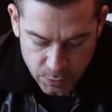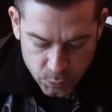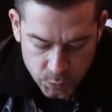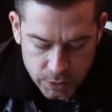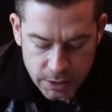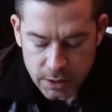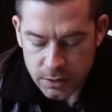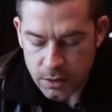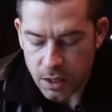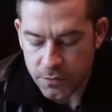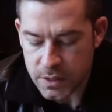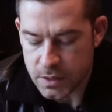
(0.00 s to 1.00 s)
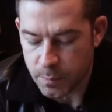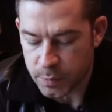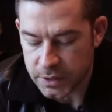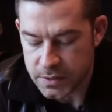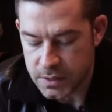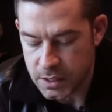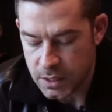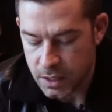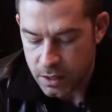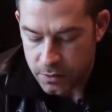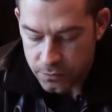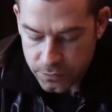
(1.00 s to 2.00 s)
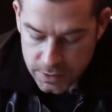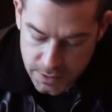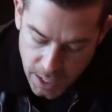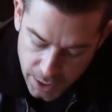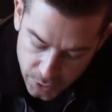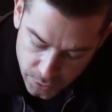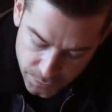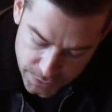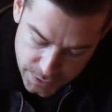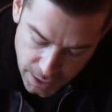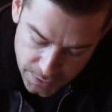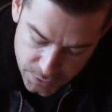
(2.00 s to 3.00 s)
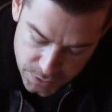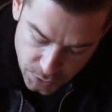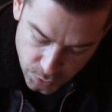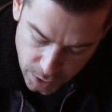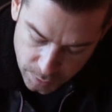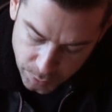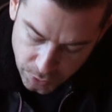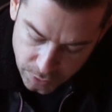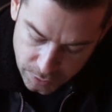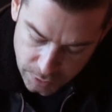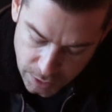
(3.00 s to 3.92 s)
I really love the simplicity of the dial. The dial's incredible.